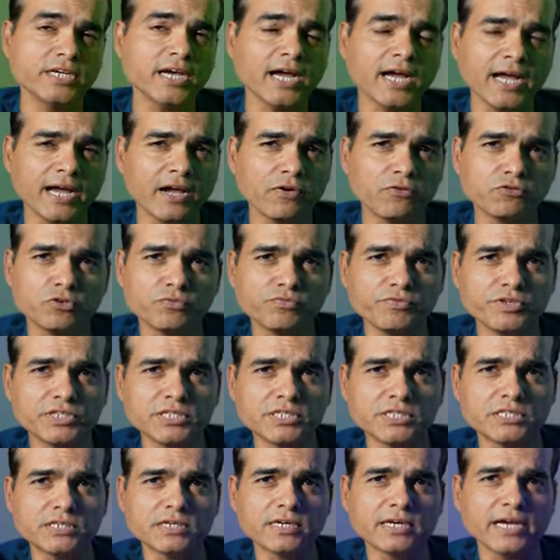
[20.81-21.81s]
yeah, I have to
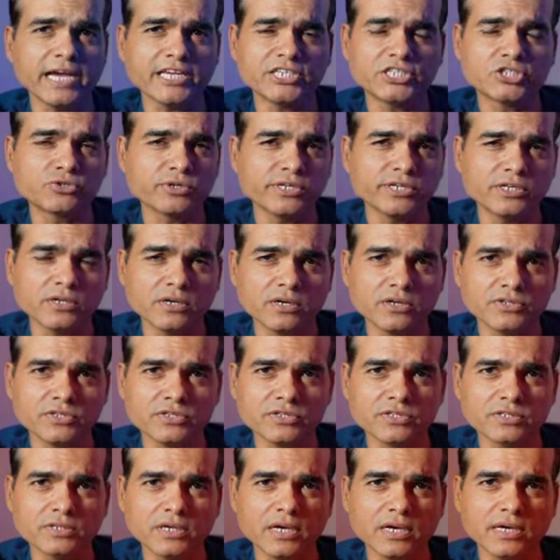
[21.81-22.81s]
visit a
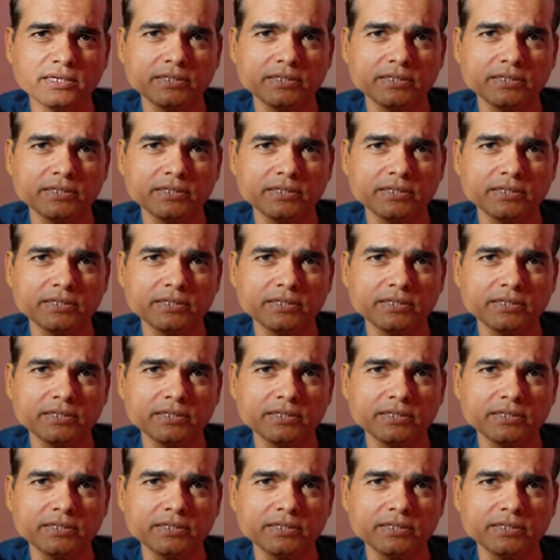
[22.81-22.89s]
gastroenterologist.